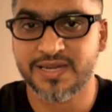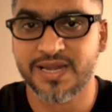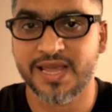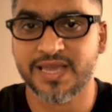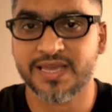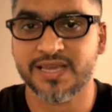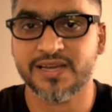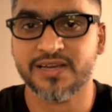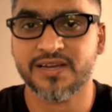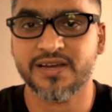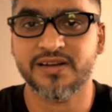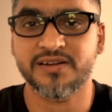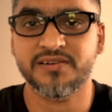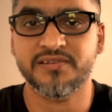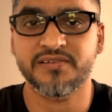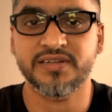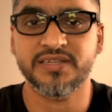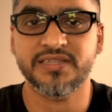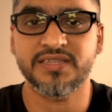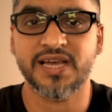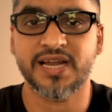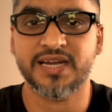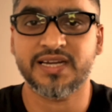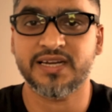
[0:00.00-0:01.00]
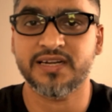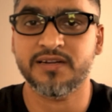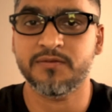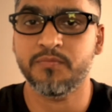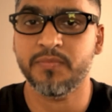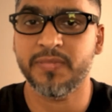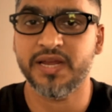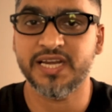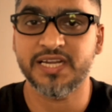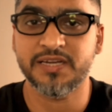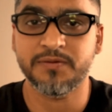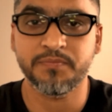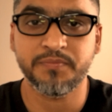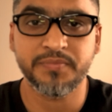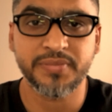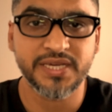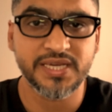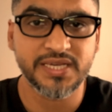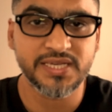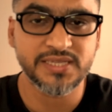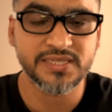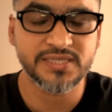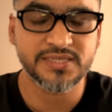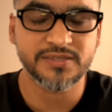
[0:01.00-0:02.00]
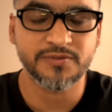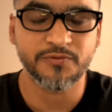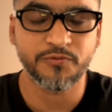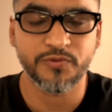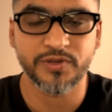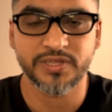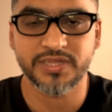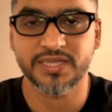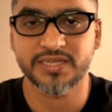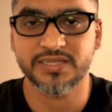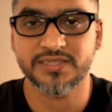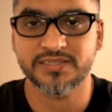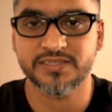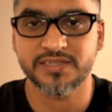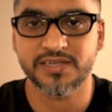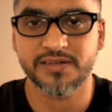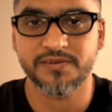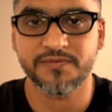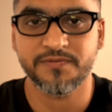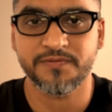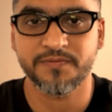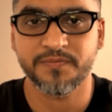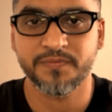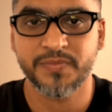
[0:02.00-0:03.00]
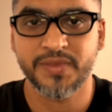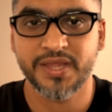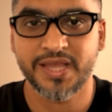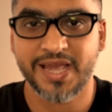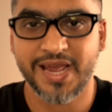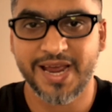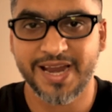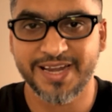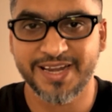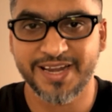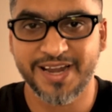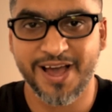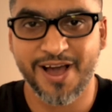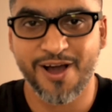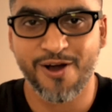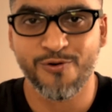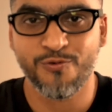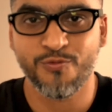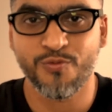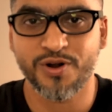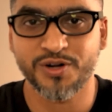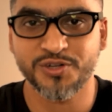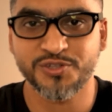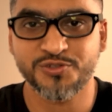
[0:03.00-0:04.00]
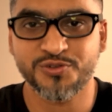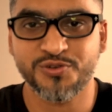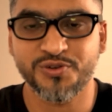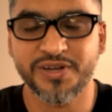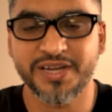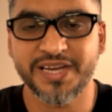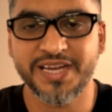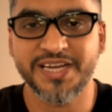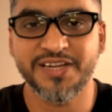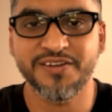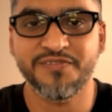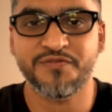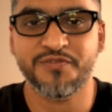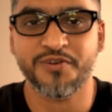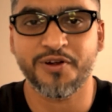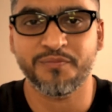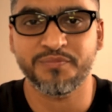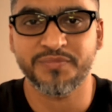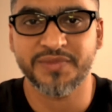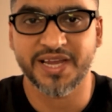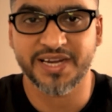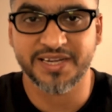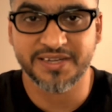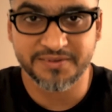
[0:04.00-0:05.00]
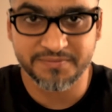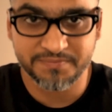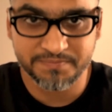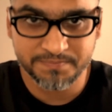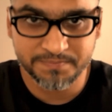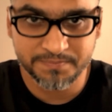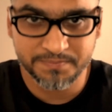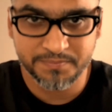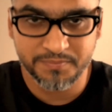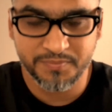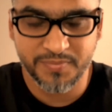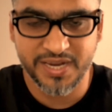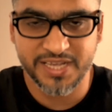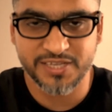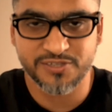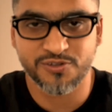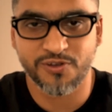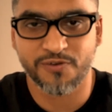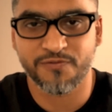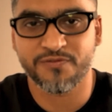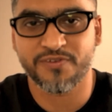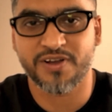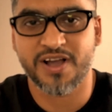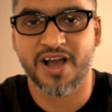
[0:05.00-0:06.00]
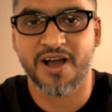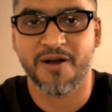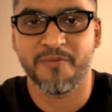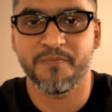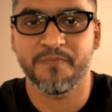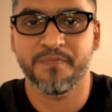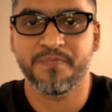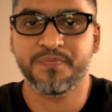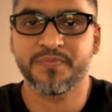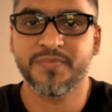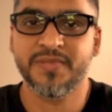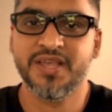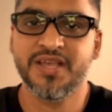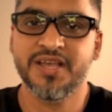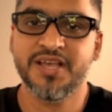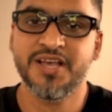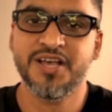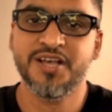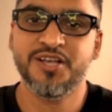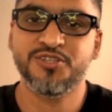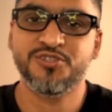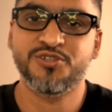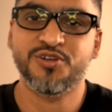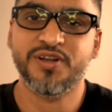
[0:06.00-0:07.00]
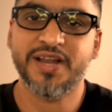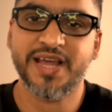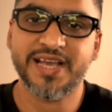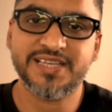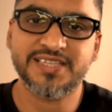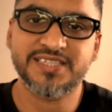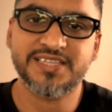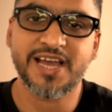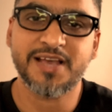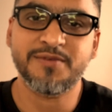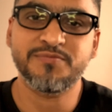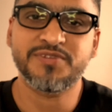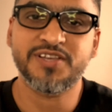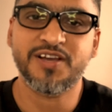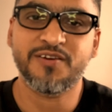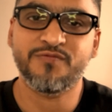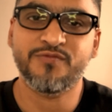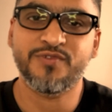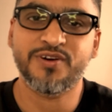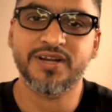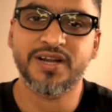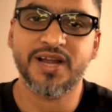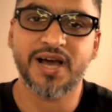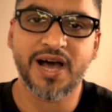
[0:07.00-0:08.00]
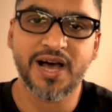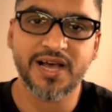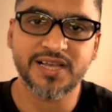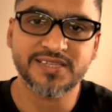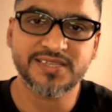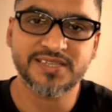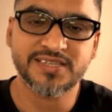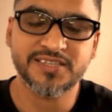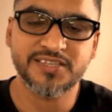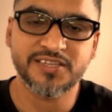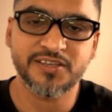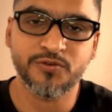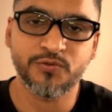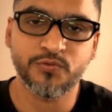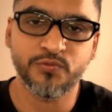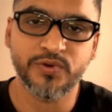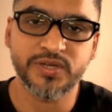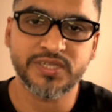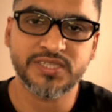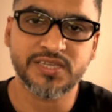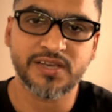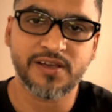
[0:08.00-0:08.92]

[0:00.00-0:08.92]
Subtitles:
like a country that had made peace with itself and now wants to lead from that place of calm. So, next time someone asks you which